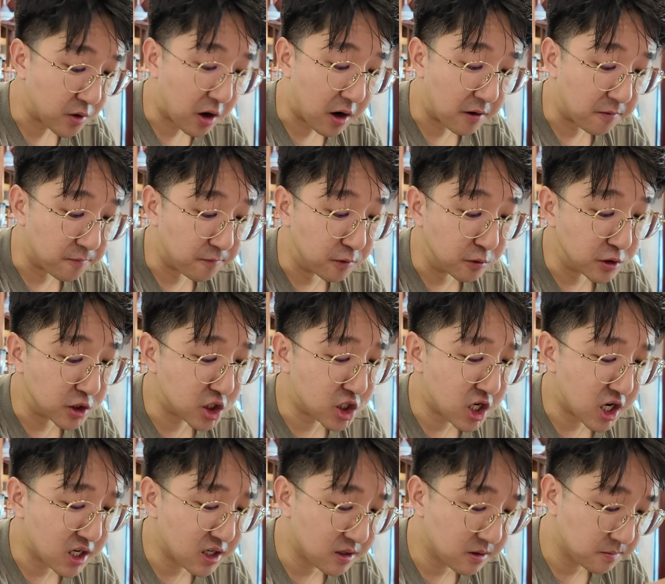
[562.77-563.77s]
All right, food's a
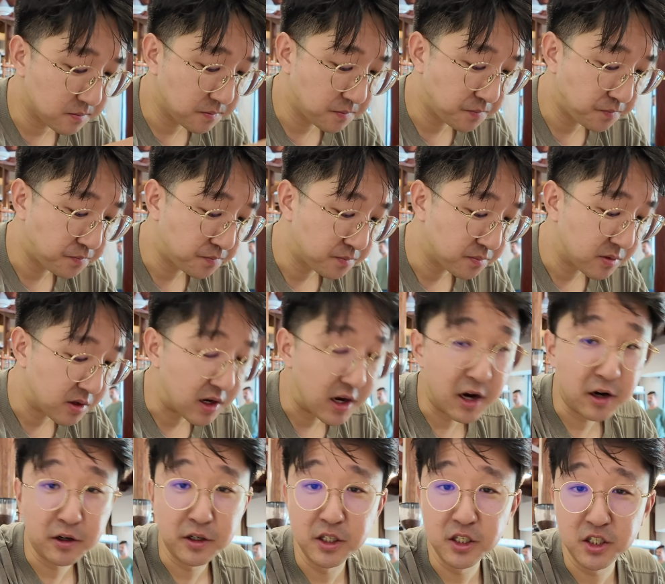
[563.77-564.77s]
check.
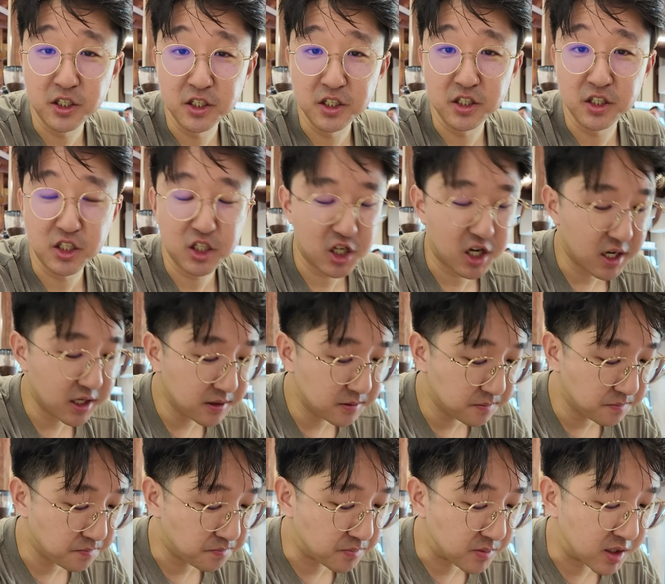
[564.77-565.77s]
Air conditioning's a check.
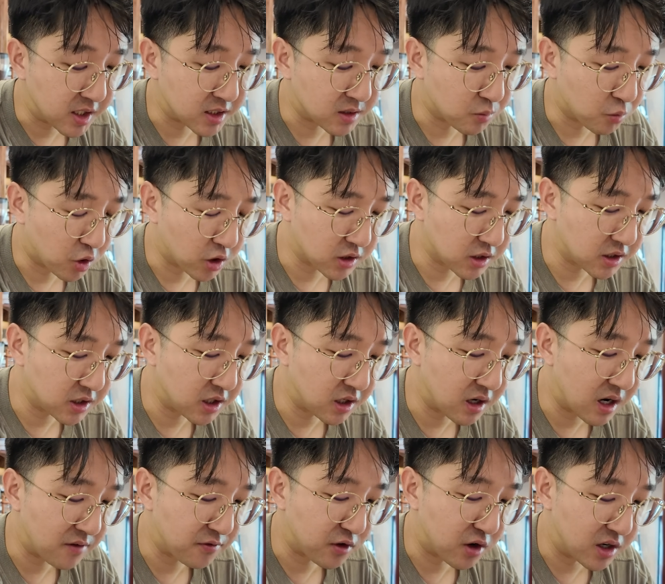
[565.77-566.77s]
Get some work done
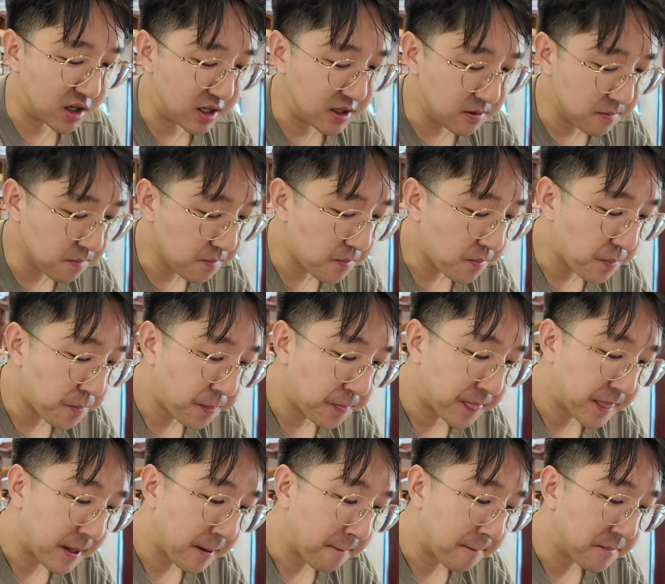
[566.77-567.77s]
here after I eat.
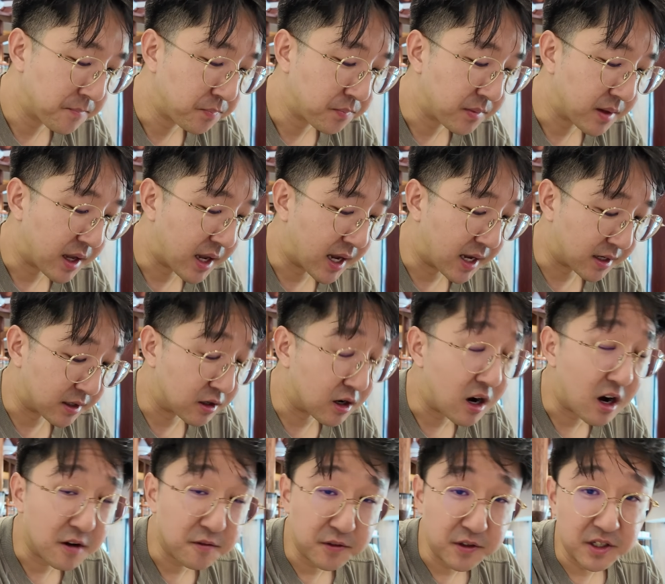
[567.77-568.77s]
And
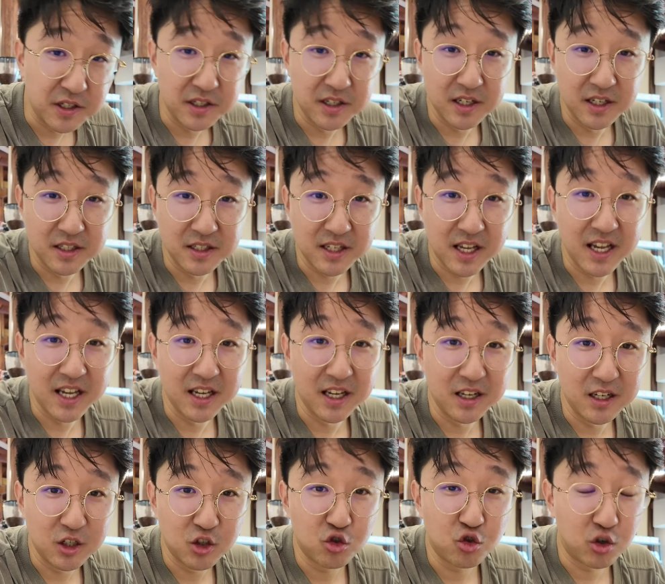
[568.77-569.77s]
coffee is
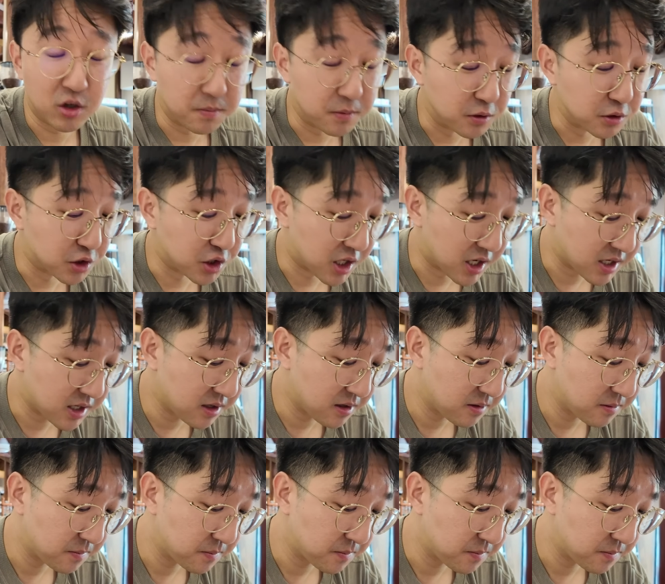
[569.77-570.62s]
a triple check.